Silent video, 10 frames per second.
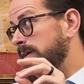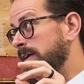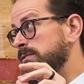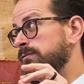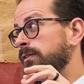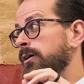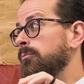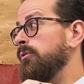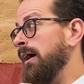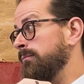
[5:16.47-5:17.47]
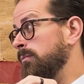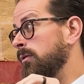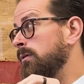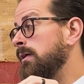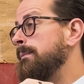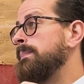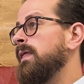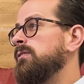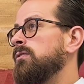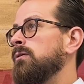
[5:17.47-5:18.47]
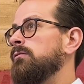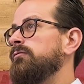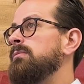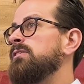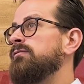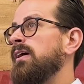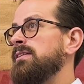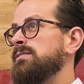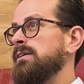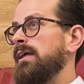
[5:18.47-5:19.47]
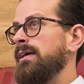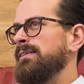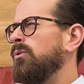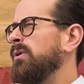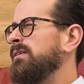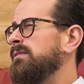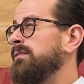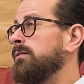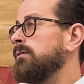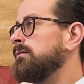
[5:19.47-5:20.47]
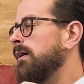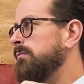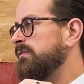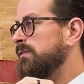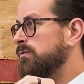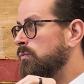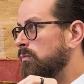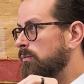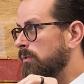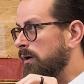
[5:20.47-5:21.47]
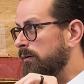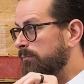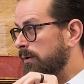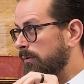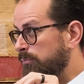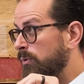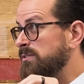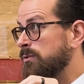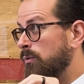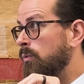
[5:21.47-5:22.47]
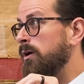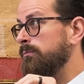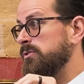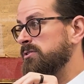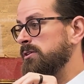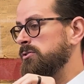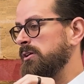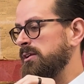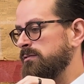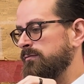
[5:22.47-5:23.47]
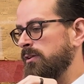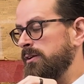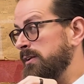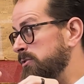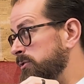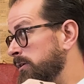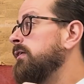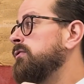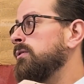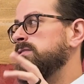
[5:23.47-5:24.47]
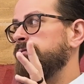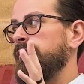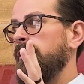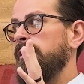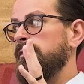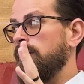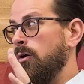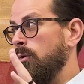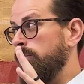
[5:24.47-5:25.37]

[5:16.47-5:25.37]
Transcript: It's just very improbable. So FEMA defines it as a 0.0, I believe it is, a 0.01% chance of flooding each year. So it's a very low